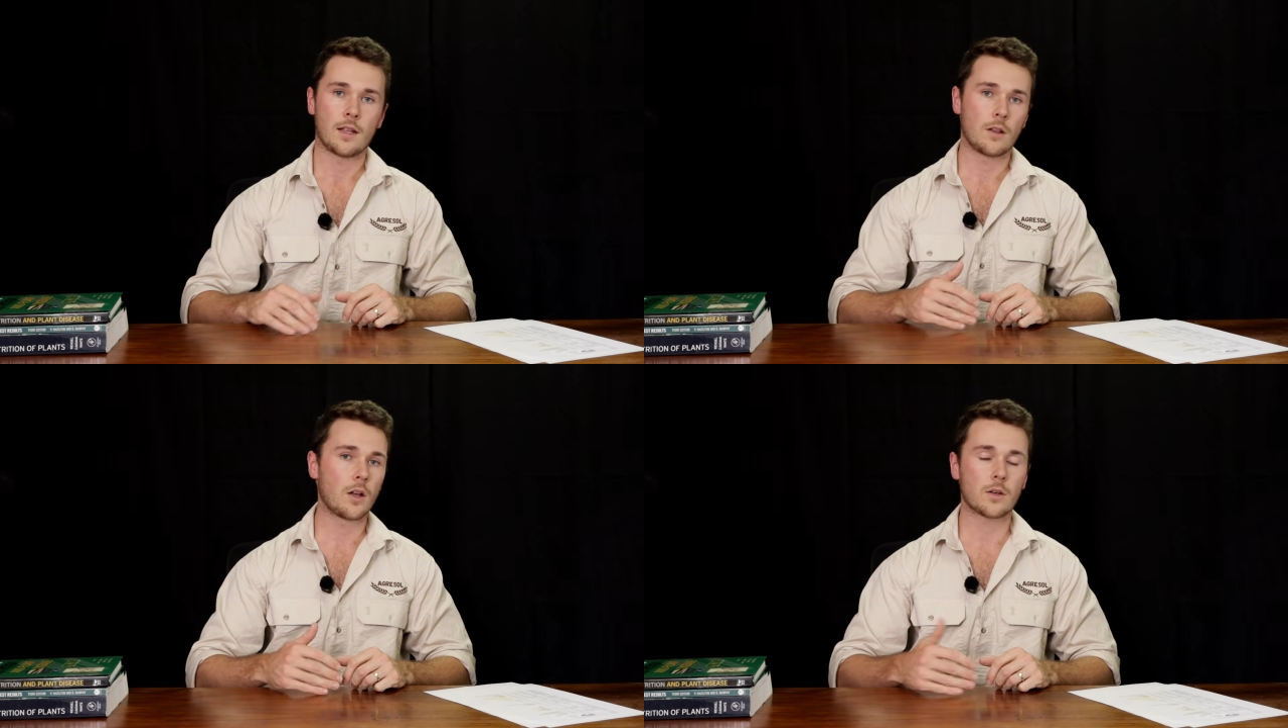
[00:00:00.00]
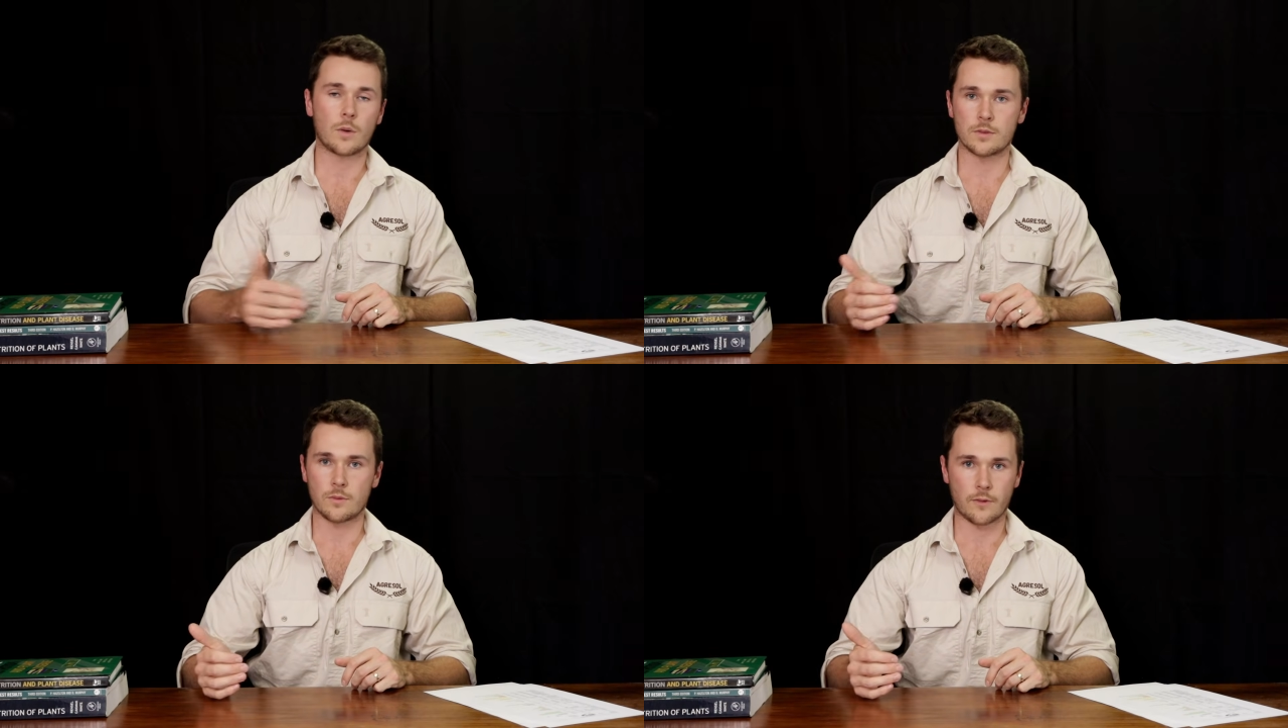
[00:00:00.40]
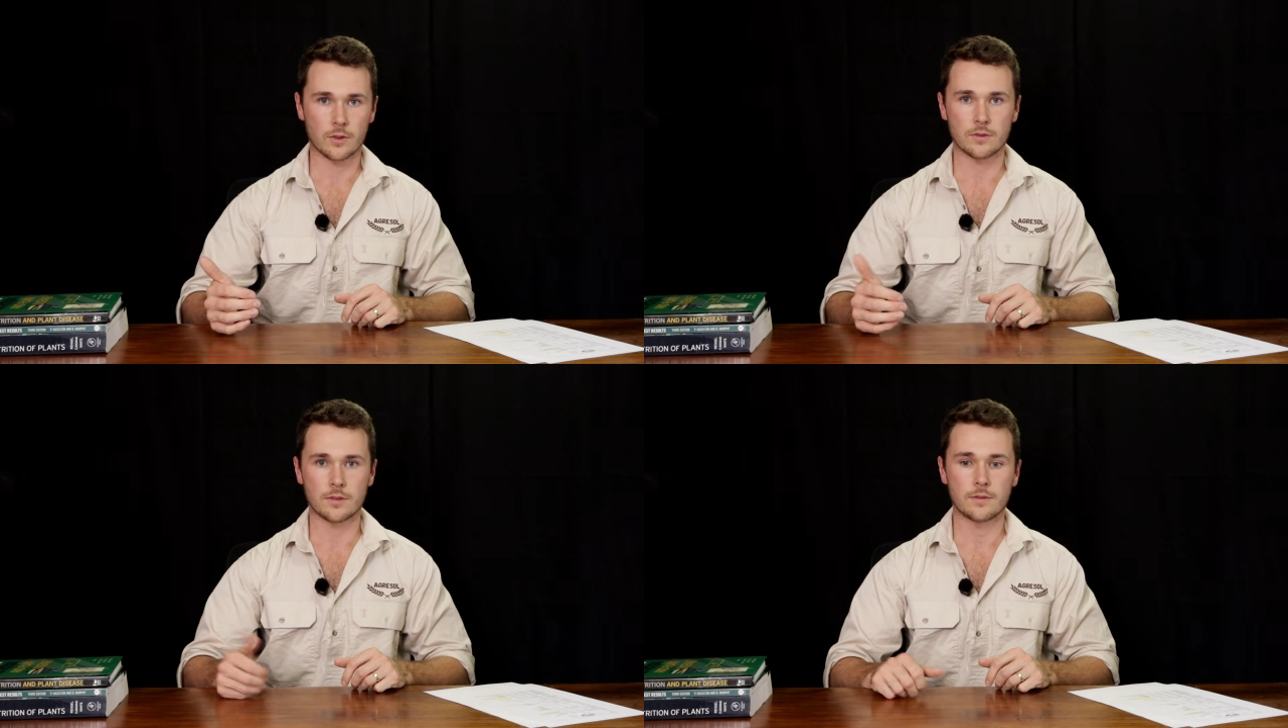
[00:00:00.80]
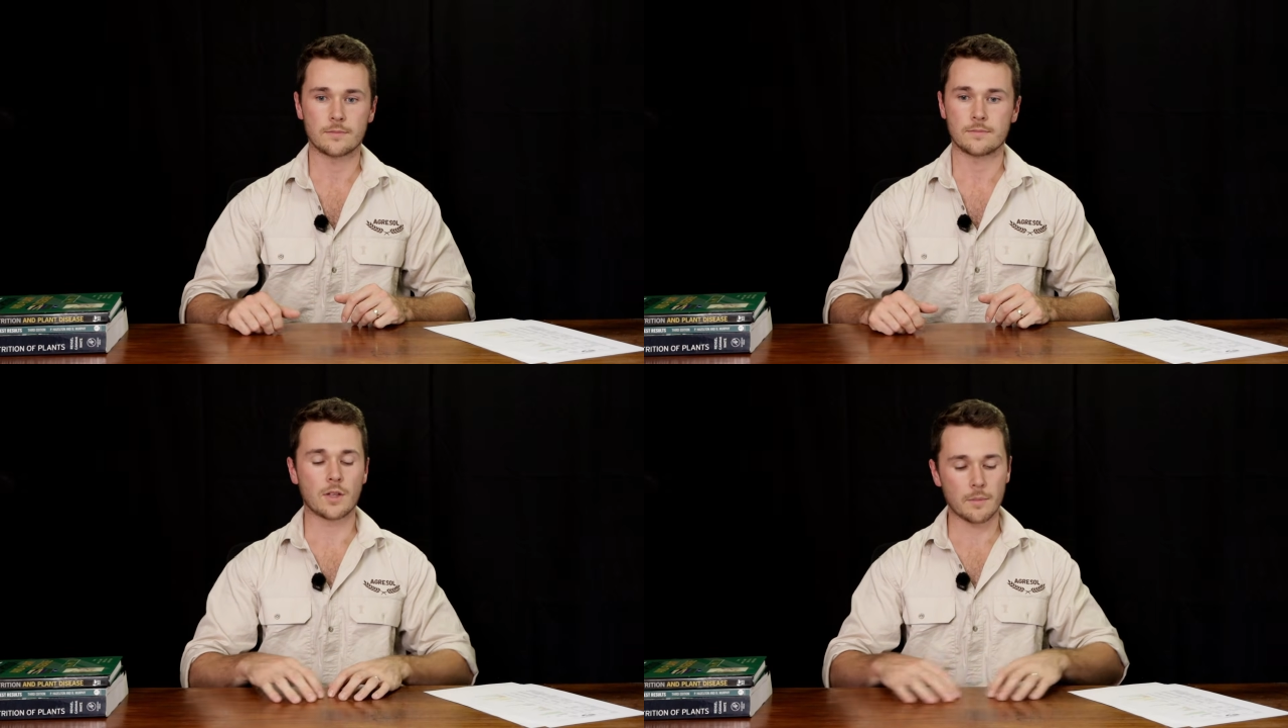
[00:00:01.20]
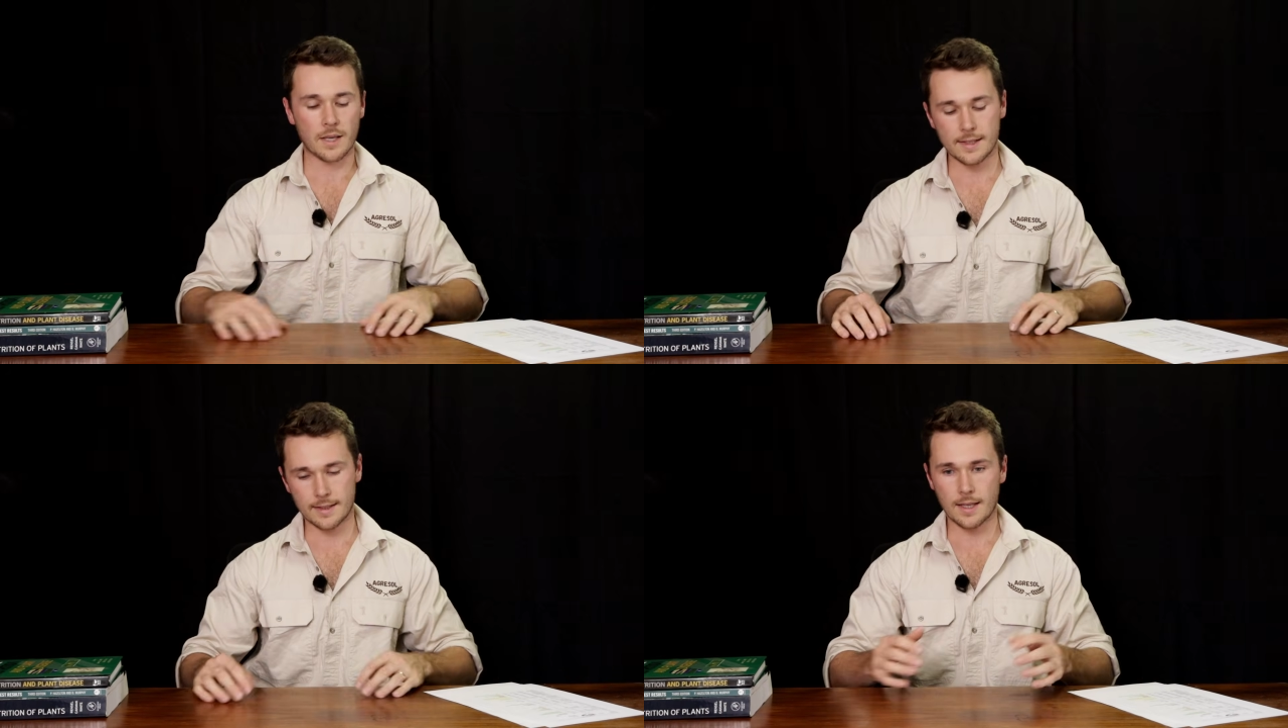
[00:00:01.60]
Likewise with phosphorus. So that
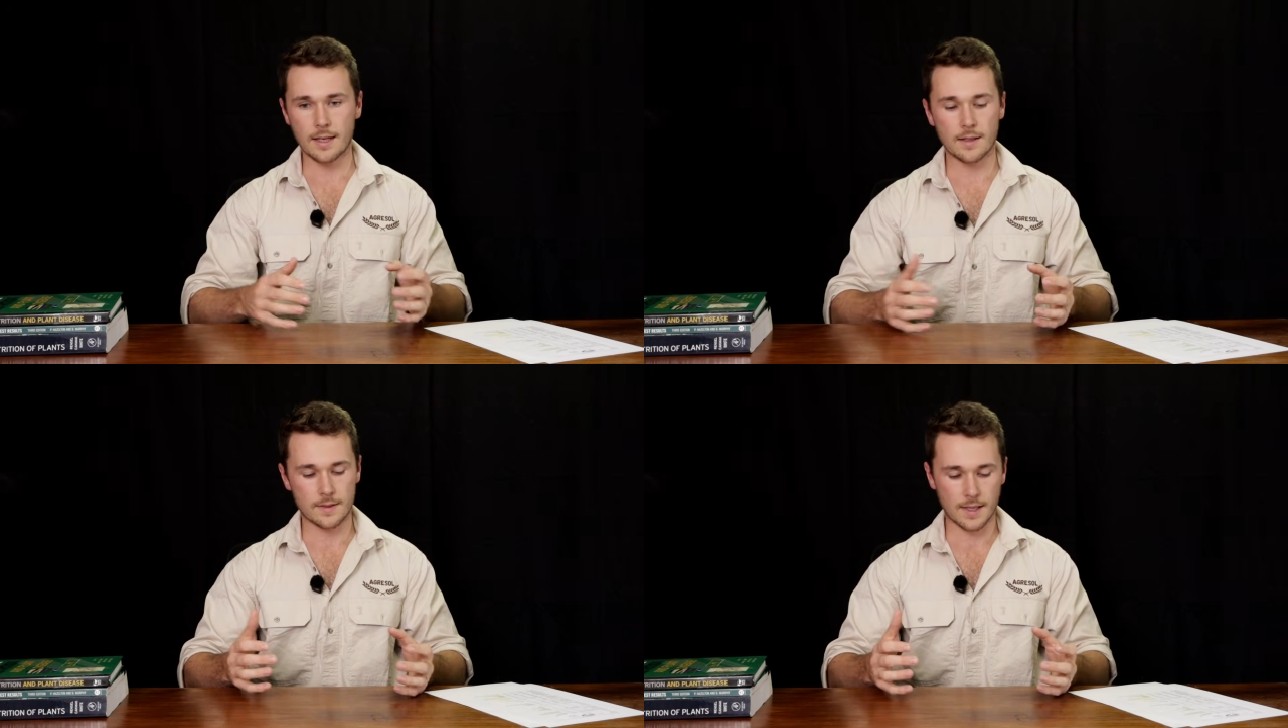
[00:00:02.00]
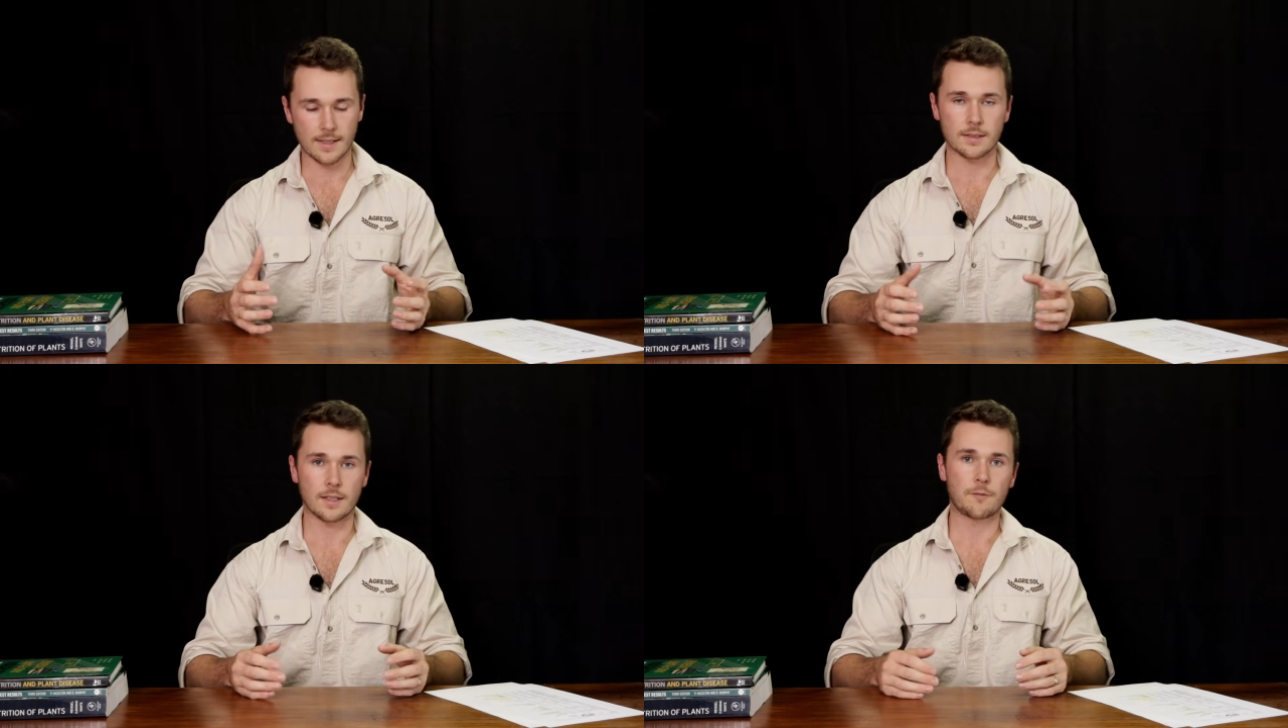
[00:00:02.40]
means at the end of the season,